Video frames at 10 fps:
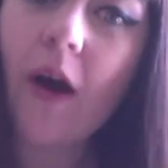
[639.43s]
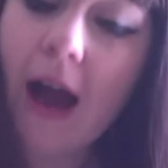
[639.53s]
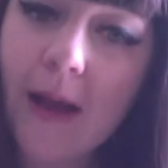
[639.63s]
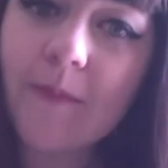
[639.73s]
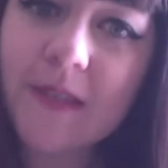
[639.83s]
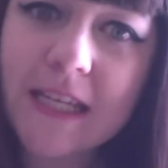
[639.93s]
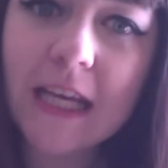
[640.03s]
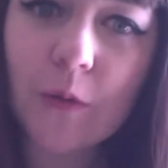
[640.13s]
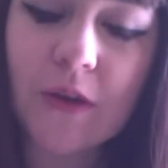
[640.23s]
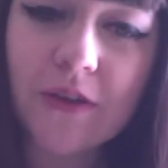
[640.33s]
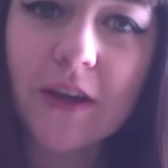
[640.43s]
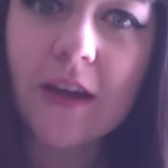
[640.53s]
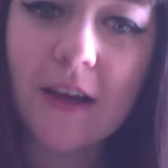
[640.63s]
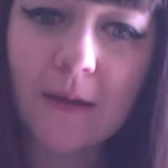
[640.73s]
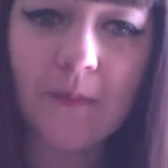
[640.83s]
I'm sticking with
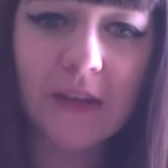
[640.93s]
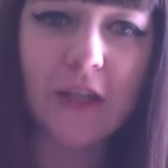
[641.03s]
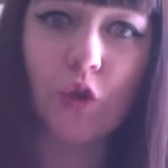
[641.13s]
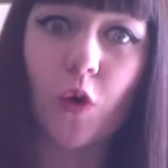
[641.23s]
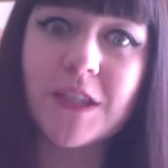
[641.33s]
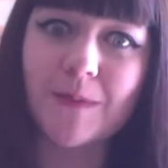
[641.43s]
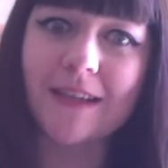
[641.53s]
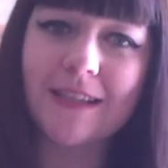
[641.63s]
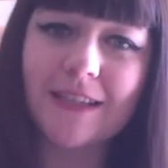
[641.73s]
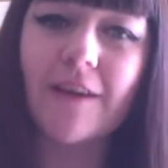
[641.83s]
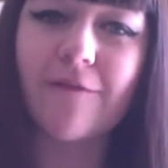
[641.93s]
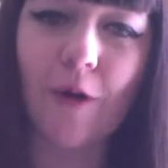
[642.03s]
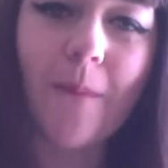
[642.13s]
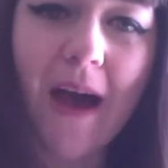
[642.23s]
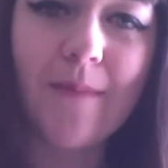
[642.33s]
the endorsement
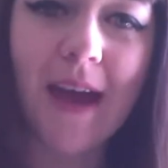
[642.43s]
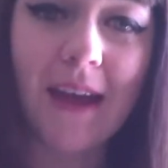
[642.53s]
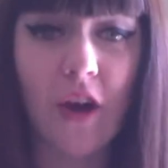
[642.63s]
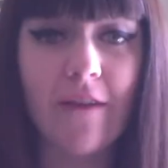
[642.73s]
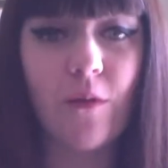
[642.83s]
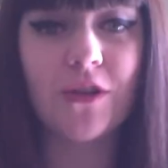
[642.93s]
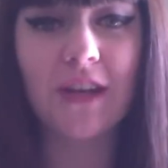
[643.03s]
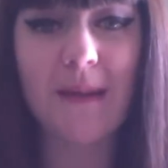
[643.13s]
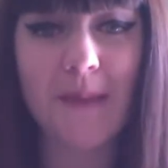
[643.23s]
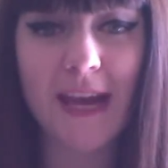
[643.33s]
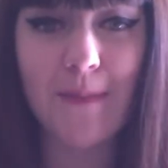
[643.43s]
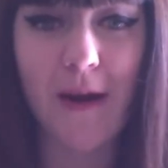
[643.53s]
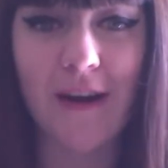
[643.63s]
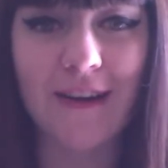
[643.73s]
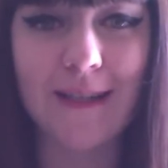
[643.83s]
from Batman. Everyone should eat
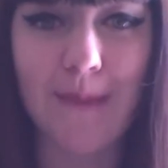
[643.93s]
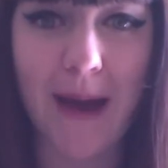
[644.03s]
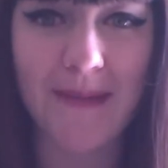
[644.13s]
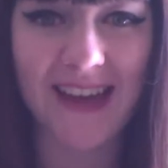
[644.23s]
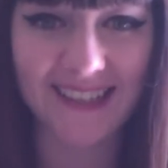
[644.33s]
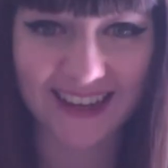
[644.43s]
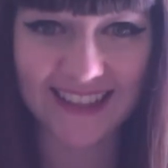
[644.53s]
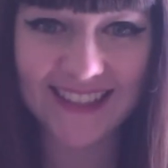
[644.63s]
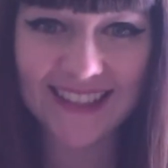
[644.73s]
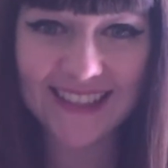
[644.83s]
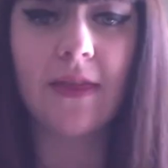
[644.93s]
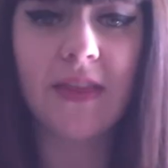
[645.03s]
Pinkberry because Batman does.